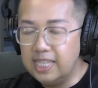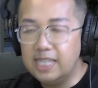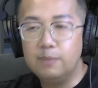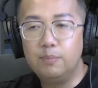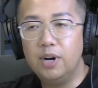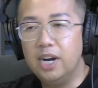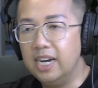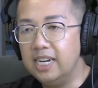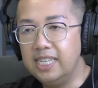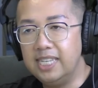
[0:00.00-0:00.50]

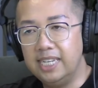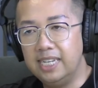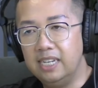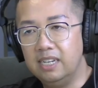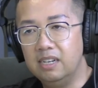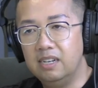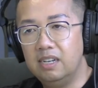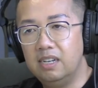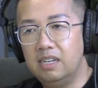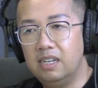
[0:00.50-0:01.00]
really
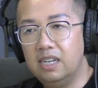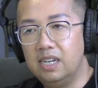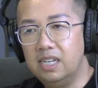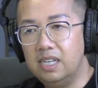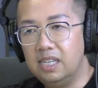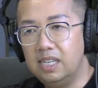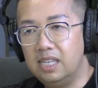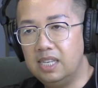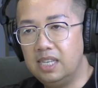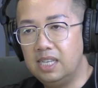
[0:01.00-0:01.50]
surprising,
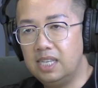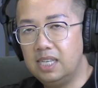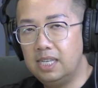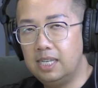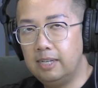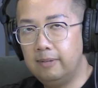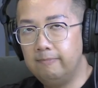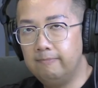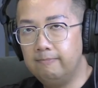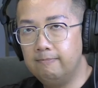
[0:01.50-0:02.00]

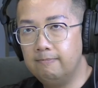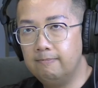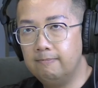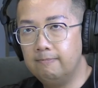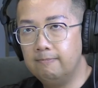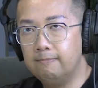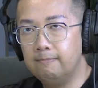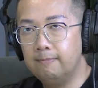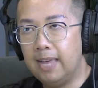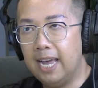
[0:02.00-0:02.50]
because
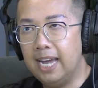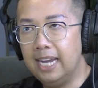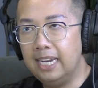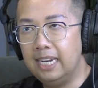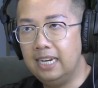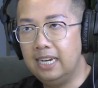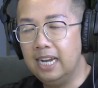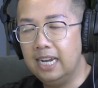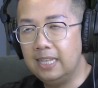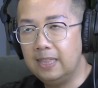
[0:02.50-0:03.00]

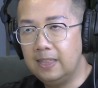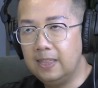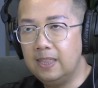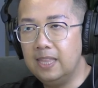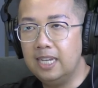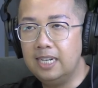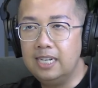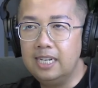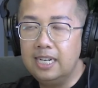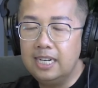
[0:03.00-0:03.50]
I
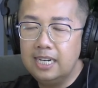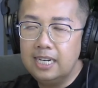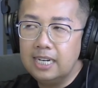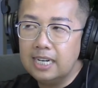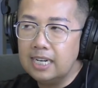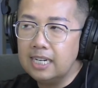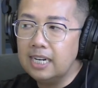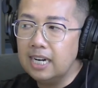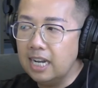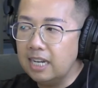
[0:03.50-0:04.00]

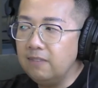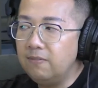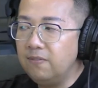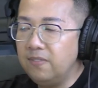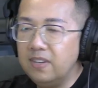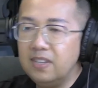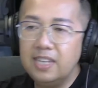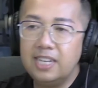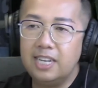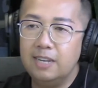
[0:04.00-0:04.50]

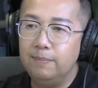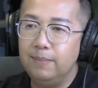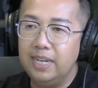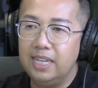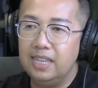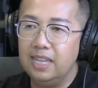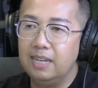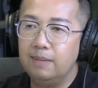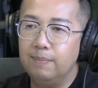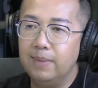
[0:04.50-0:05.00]
feel like
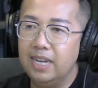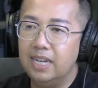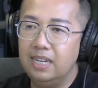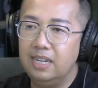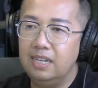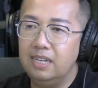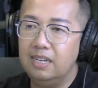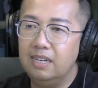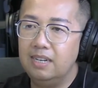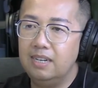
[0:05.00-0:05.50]
I made like
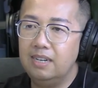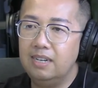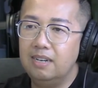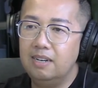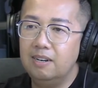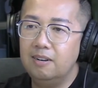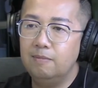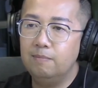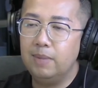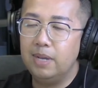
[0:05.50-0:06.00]

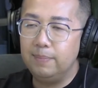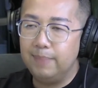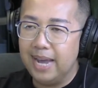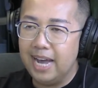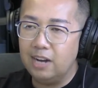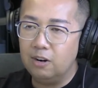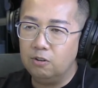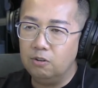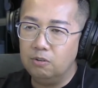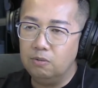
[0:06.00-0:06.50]

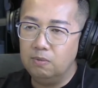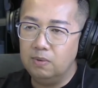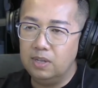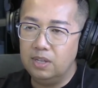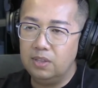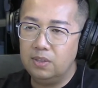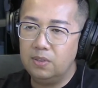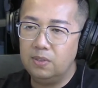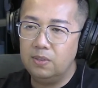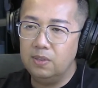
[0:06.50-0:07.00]
my
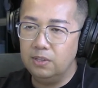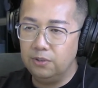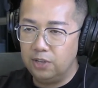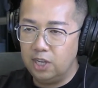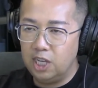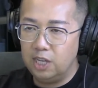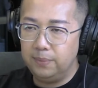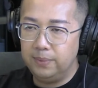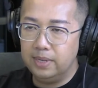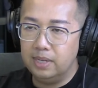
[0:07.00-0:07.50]
battle with
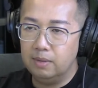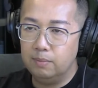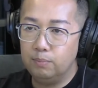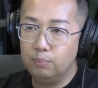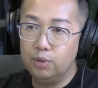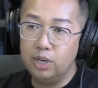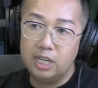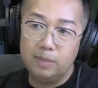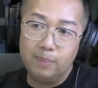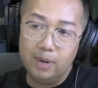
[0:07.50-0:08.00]

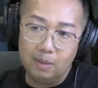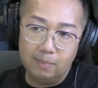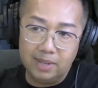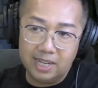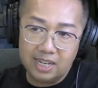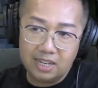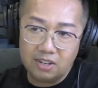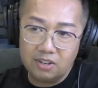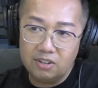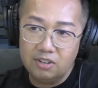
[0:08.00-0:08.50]
leukemia pretty
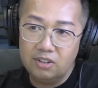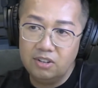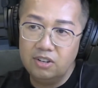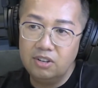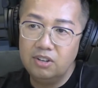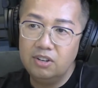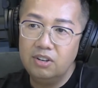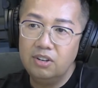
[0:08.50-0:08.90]
public,